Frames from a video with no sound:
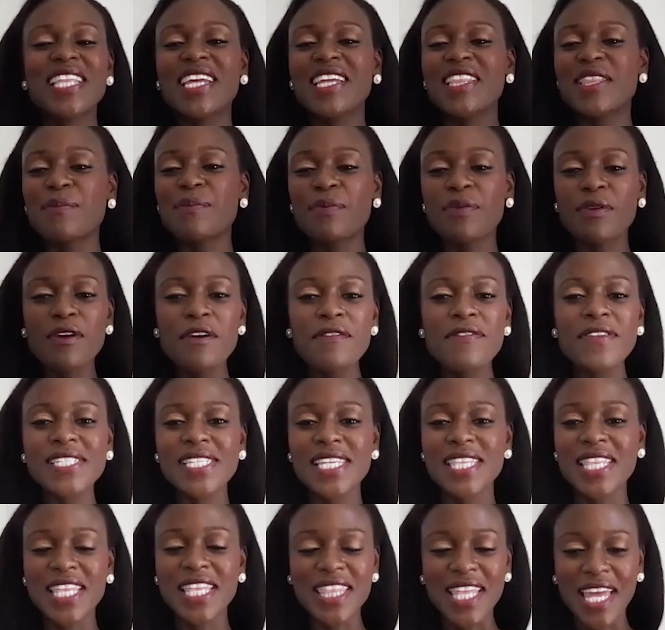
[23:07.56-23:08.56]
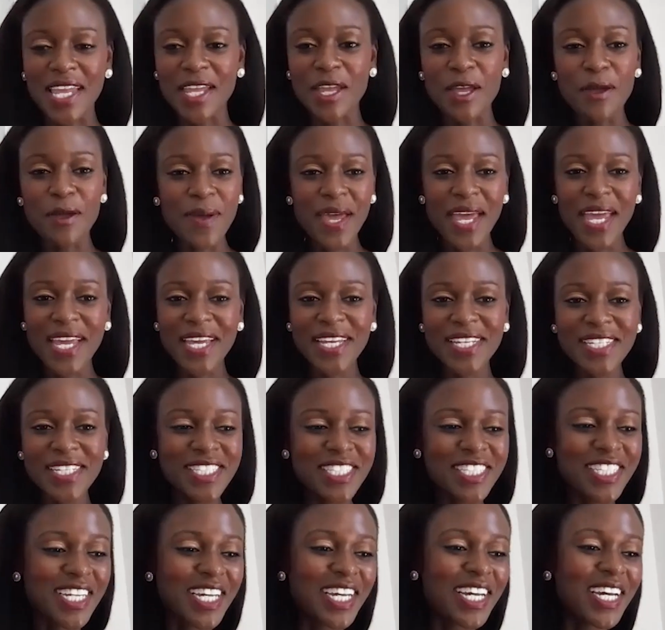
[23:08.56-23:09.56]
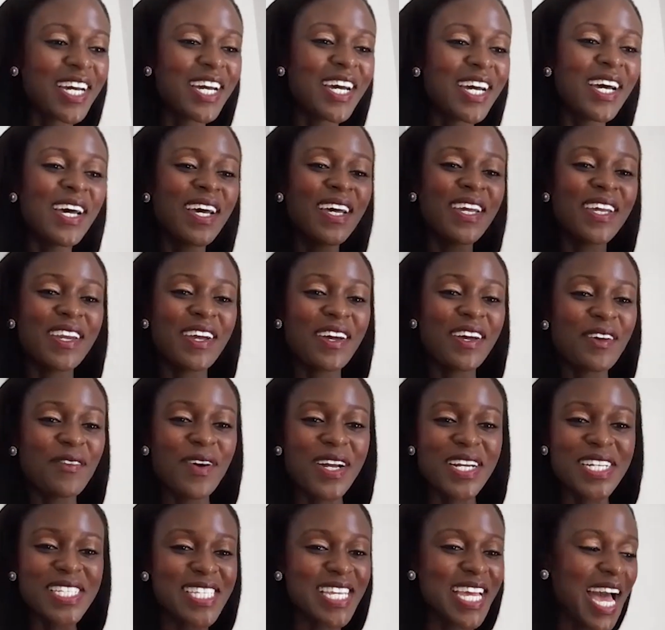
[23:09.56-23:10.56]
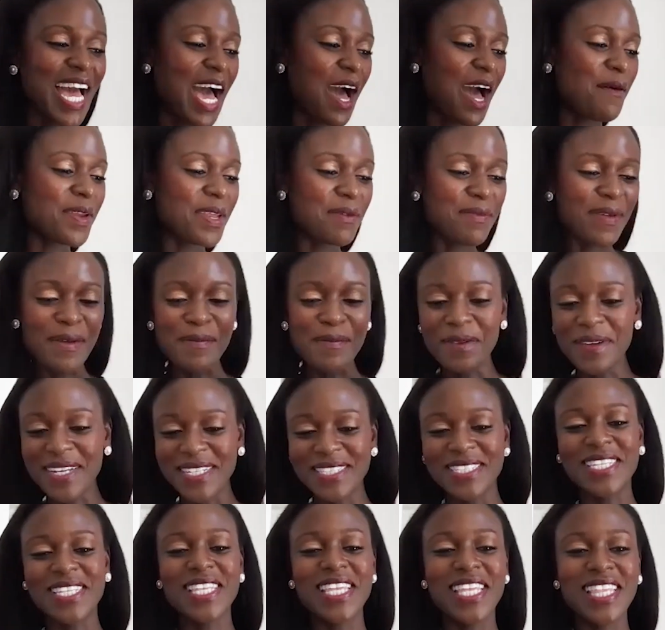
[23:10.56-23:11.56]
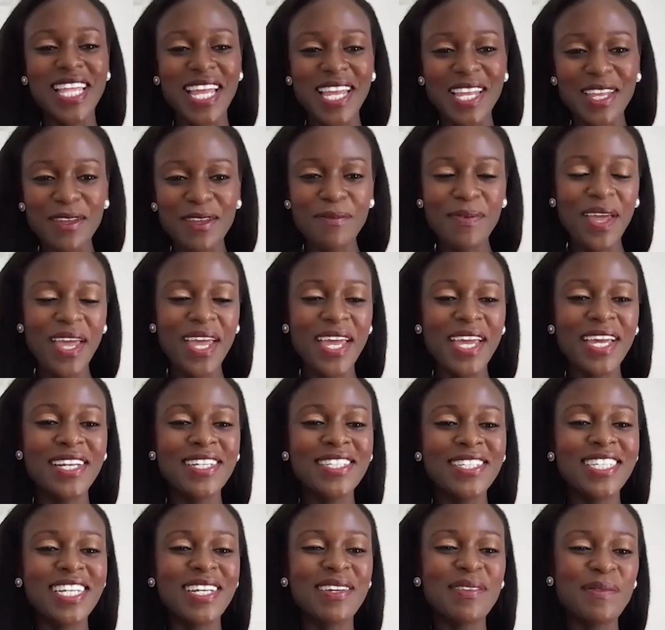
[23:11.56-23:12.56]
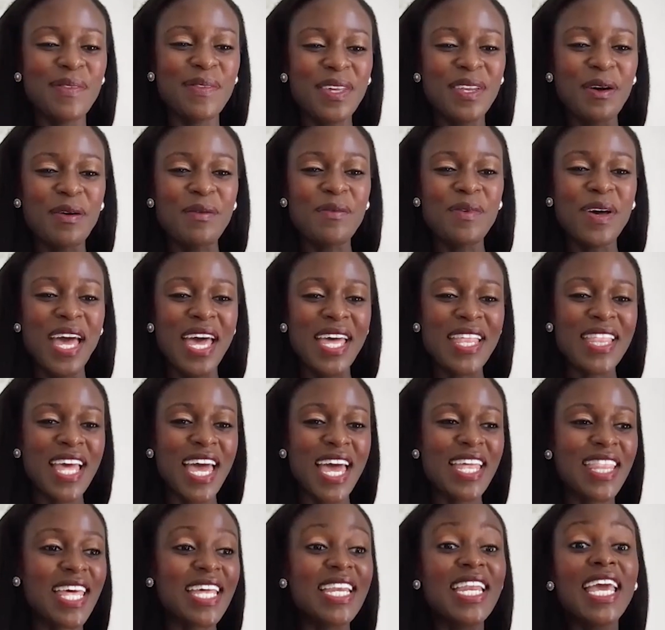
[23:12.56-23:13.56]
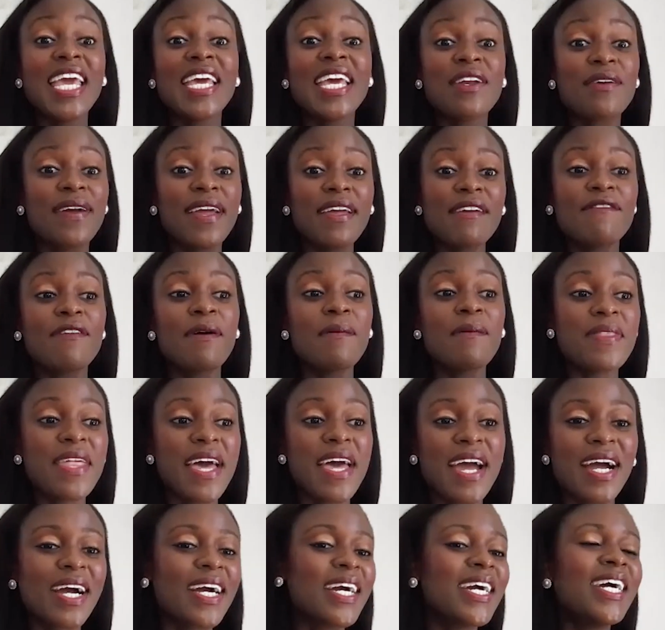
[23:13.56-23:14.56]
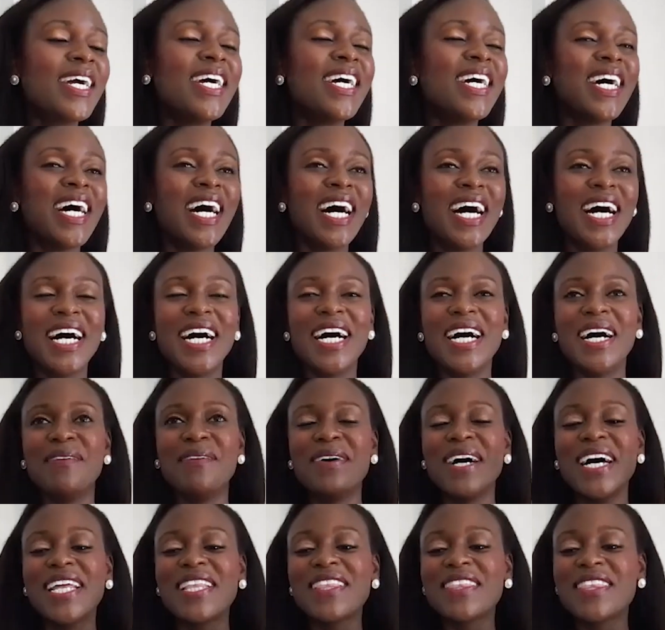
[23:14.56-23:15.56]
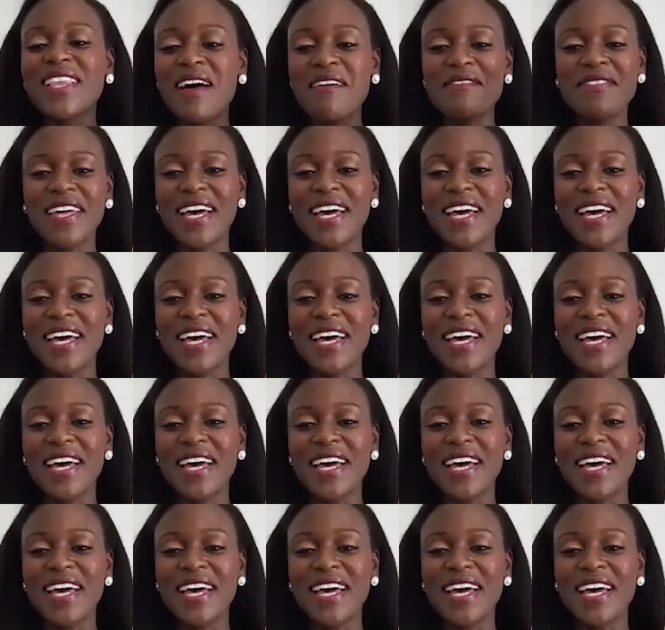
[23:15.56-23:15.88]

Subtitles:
like the proof is in the thank you page. You want to see how many people get to the thank you page, and then iterate from there. I love